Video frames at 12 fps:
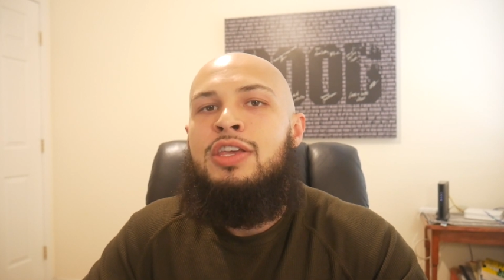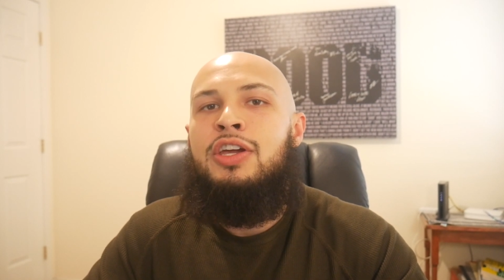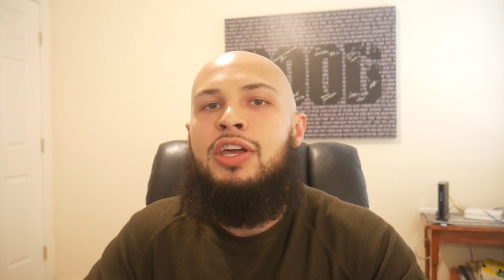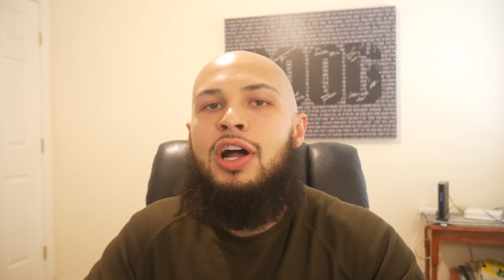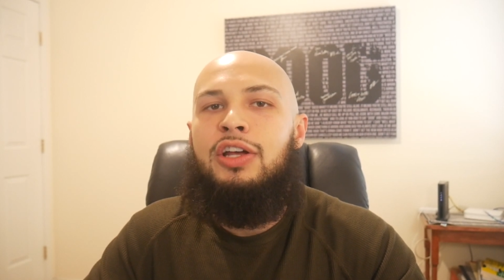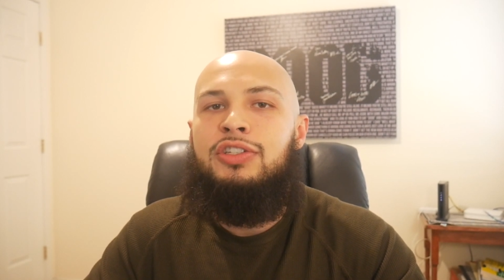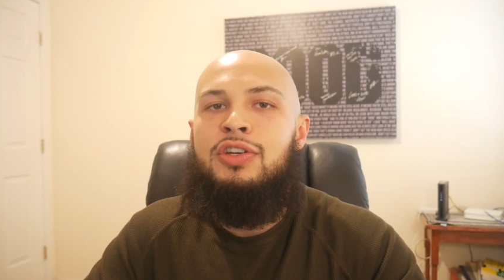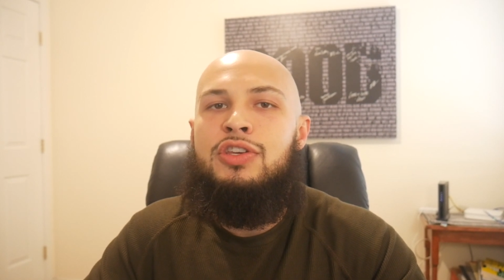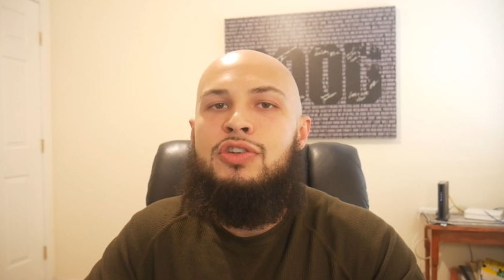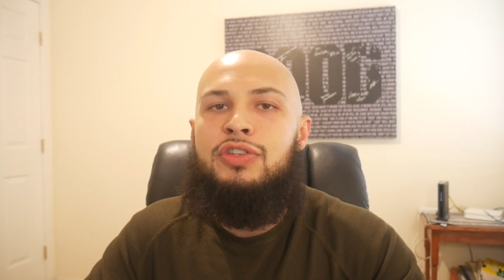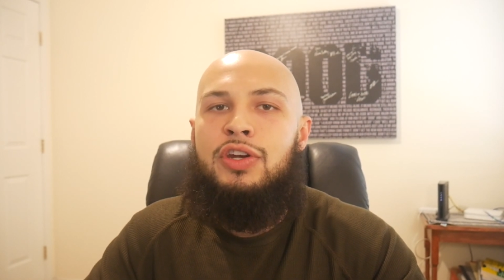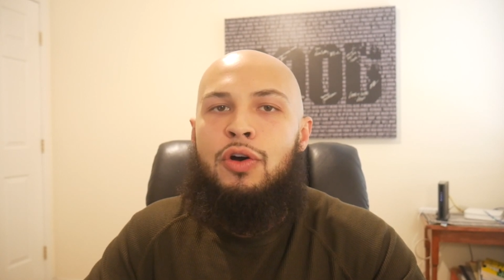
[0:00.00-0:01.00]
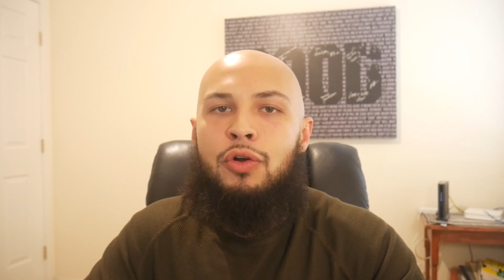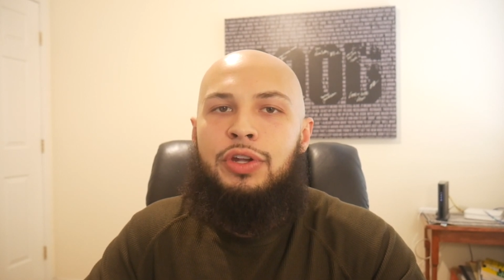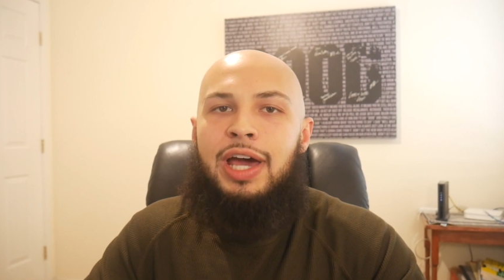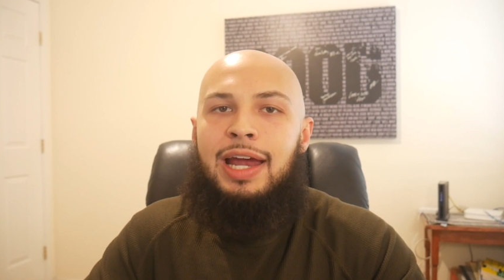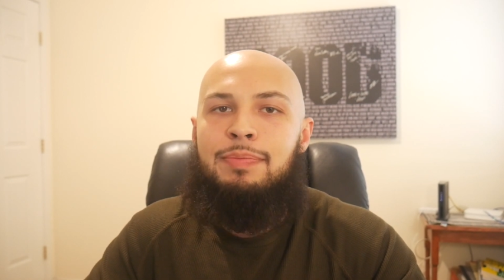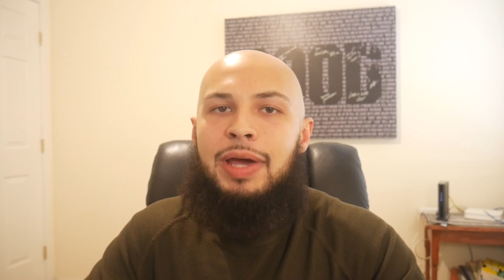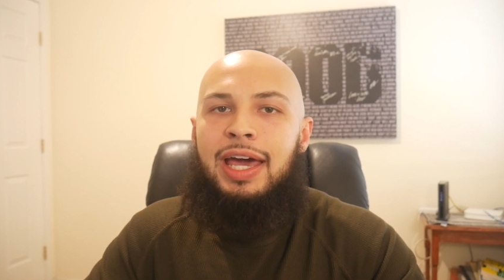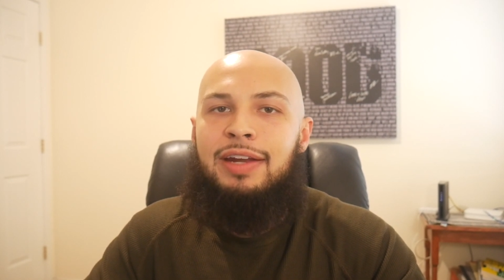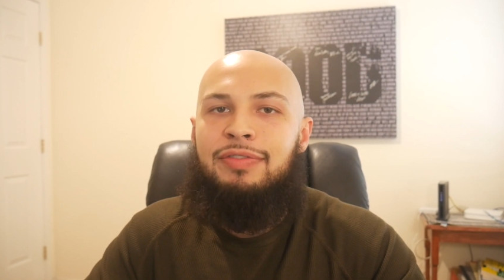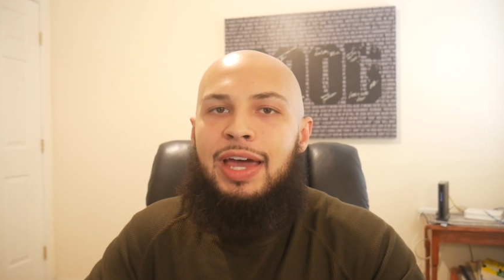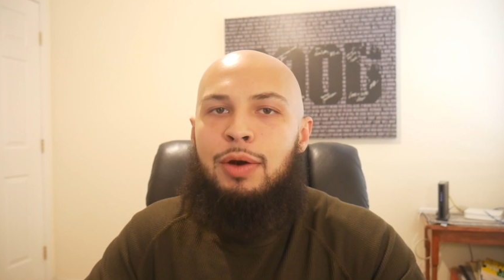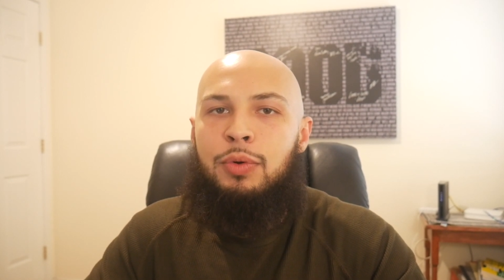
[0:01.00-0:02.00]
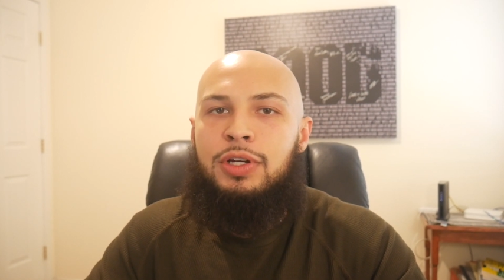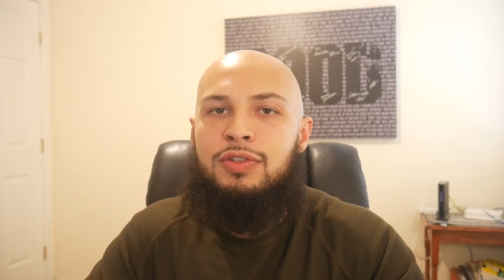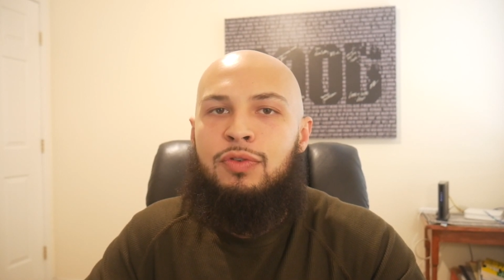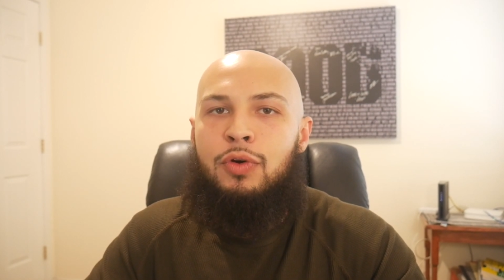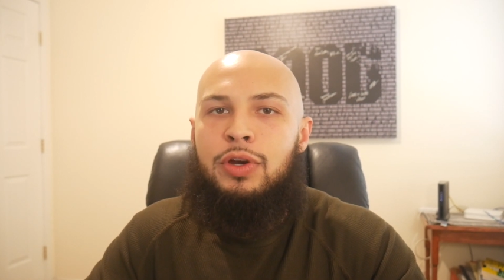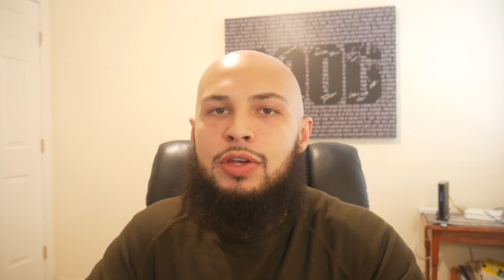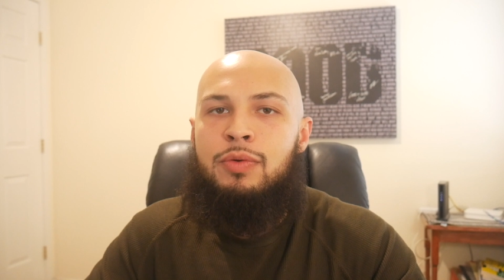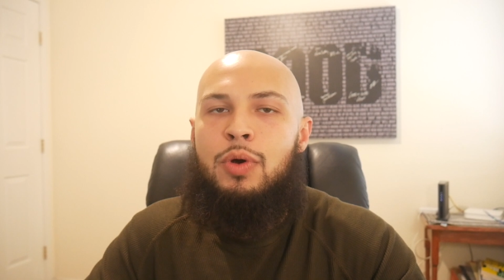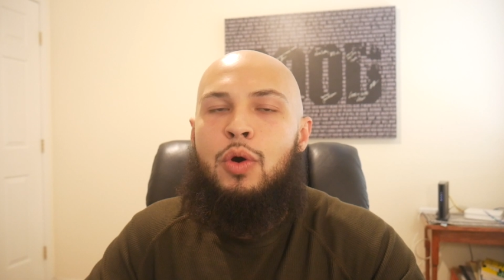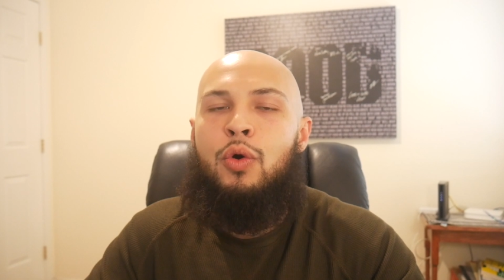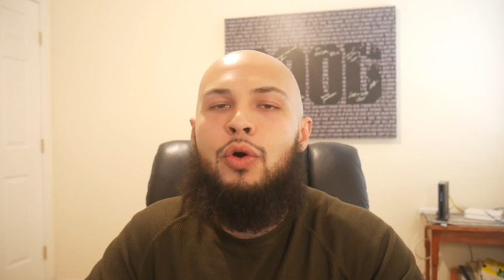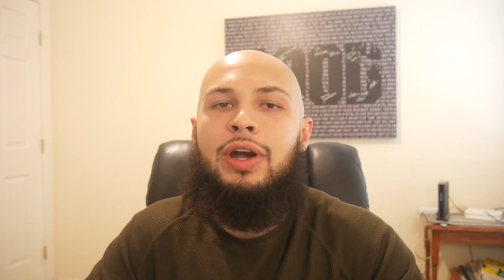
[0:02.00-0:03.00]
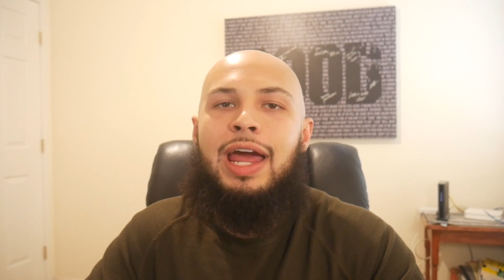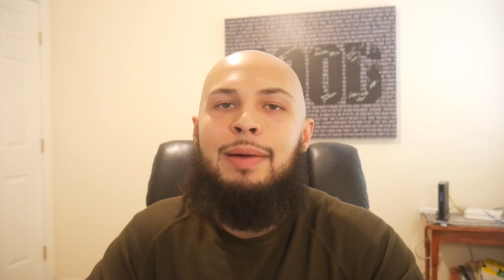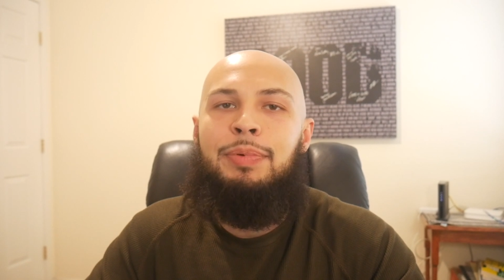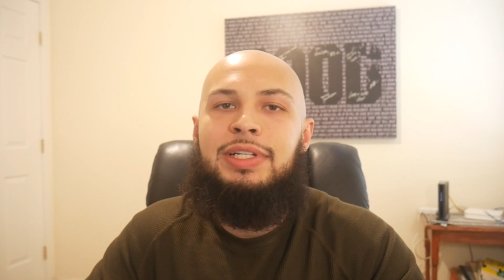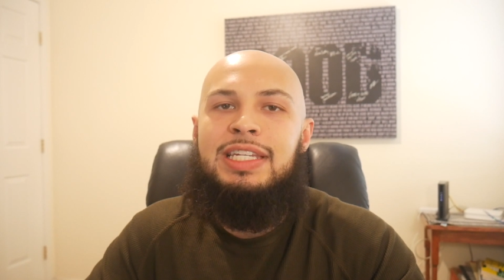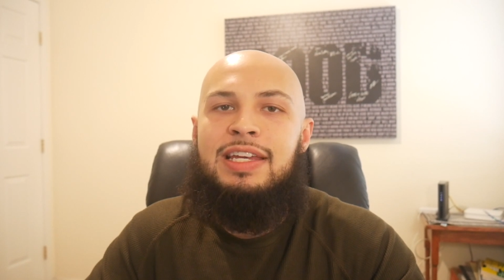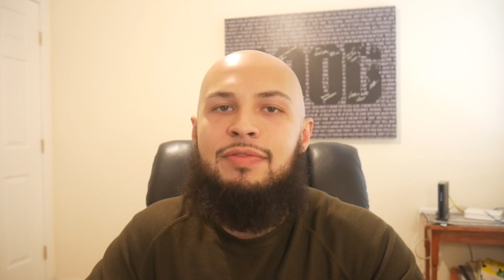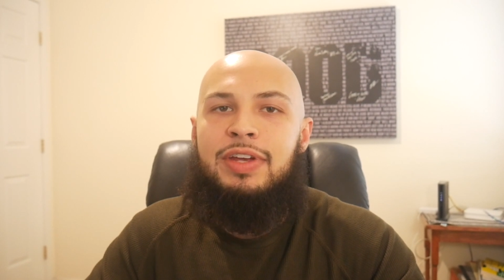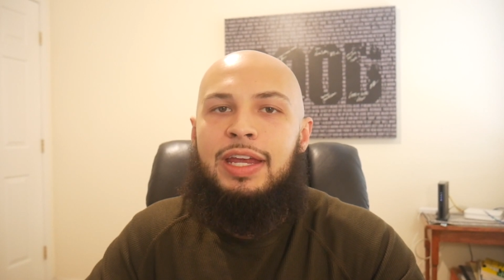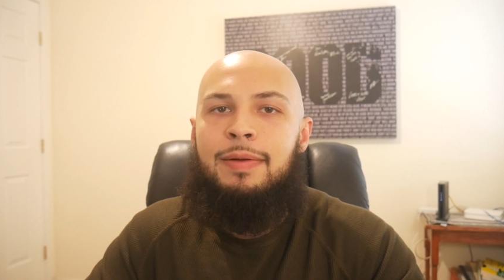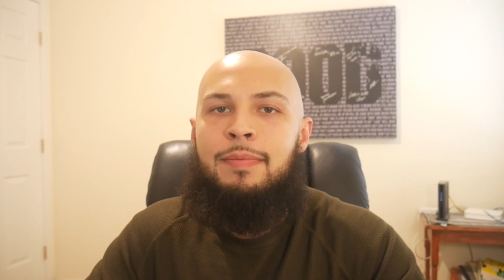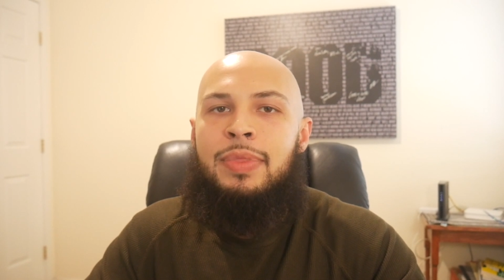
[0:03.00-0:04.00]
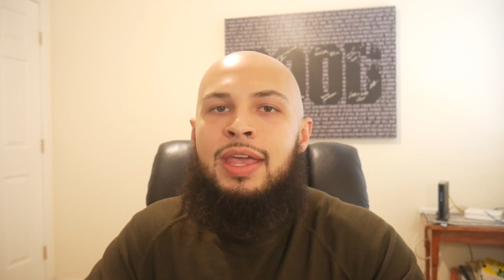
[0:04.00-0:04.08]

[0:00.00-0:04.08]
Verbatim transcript: You can also use an old iPad if that works for you or an Apple TV.